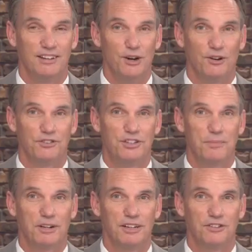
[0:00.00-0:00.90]
Yoga is
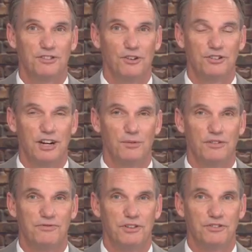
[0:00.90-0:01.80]
typically associated with
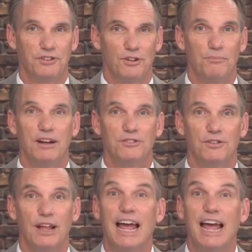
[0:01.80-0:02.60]
physical, mental,